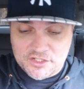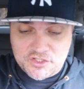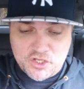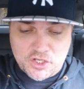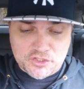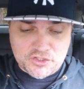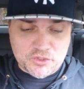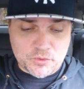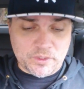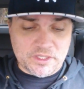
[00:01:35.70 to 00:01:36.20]
It's
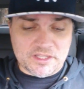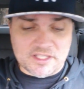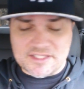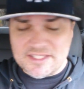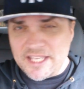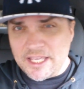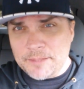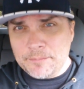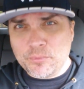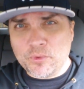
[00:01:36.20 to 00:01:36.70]
also in the
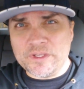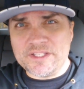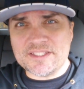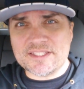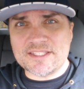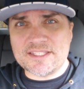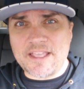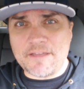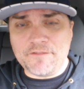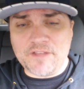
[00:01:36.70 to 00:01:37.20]
ten point
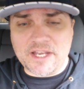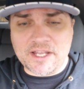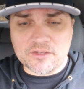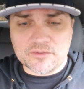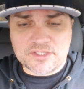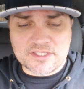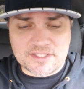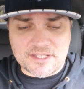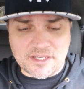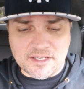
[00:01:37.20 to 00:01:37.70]
seven
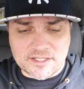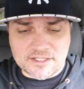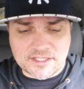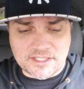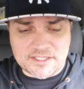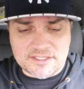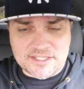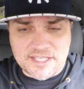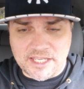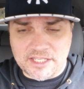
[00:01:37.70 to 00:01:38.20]
ounce uh,
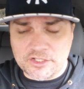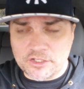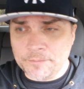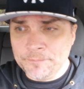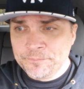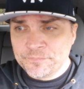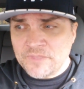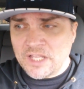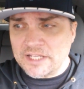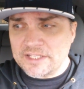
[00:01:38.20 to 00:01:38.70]
container.
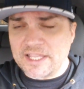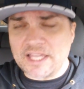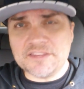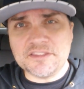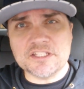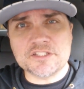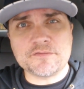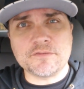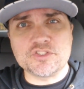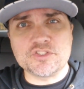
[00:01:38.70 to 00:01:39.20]
I got
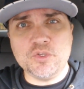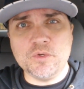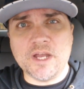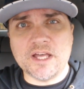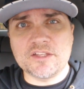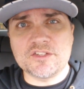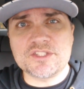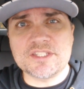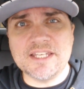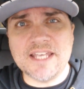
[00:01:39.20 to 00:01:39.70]
this for two
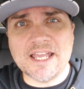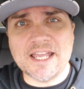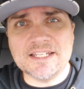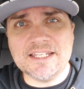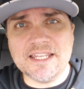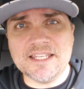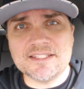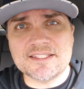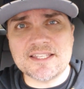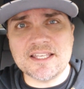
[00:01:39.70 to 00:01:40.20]
dollars and
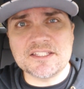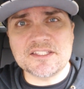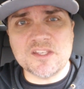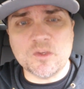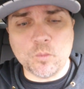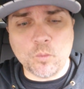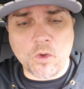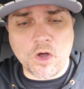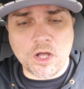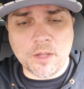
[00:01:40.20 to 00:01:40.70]
ninety-eight cents
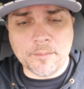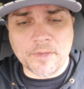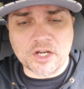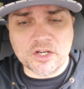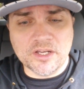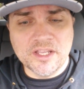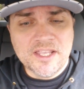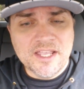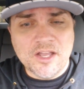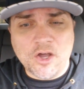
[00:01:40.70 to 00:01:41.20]
at
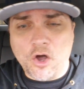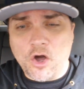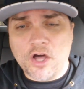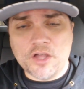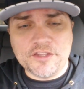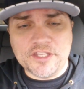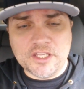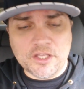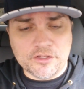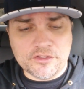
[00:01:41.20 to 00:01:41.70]
Walmart.
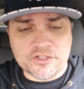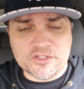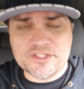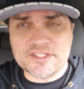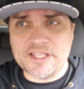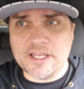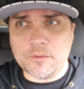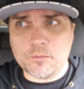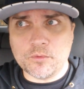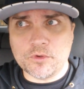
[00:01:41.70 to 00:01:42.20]
All the
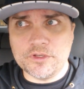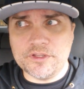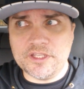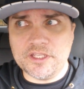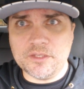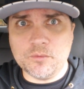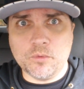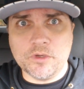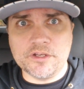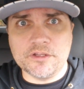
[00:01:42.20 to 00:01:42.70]
others that were
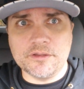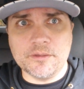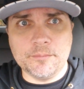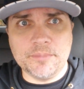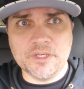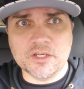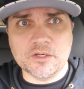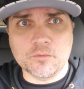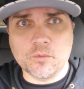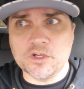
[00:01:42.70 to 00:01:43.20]
the, one of the
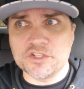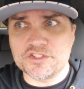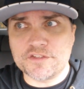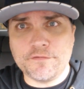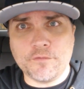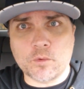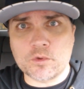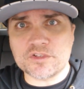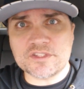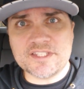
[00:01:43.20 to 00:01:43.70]
bigger ones,
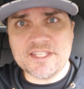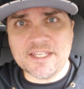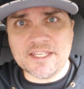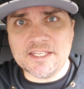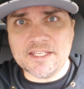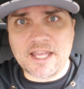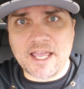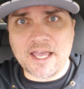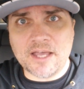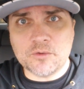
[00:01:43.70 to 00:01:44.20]

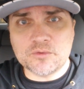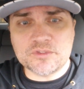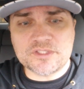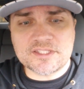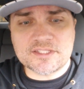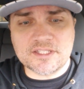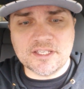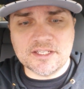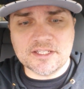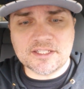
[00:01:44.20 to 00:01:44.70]
fourteen
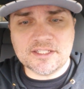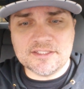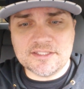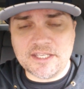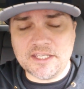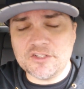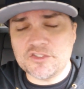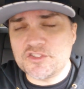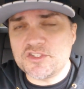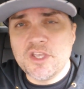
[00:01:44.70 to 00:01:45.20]
ounce uh,
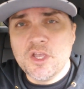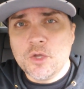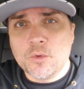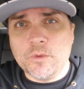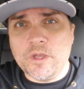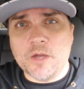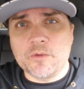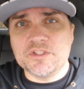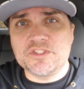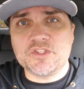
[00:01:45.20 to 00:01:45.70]
containers.
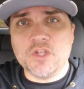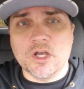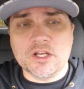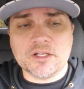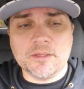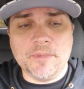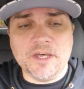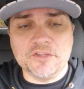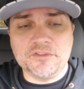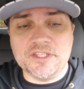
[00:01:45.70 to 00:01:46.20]
We always
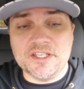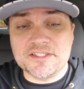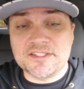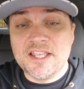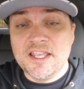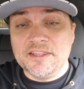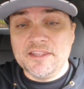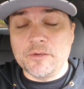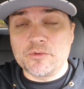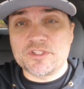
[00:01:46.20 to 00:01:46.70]
talk about this.
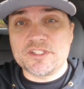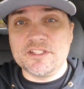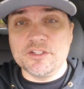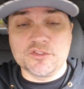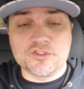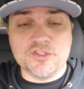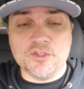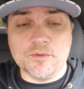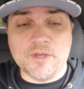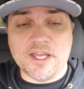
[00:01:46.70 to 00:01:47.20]
They were
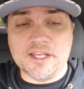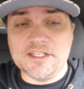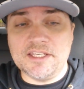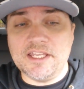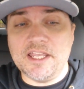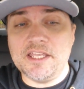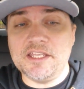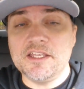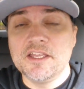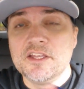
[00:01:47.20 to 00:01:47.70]
still two
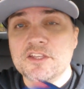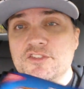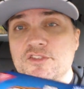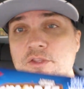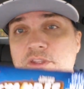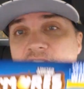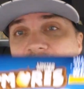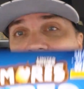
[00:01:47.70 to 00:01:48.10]
ninety-eight. So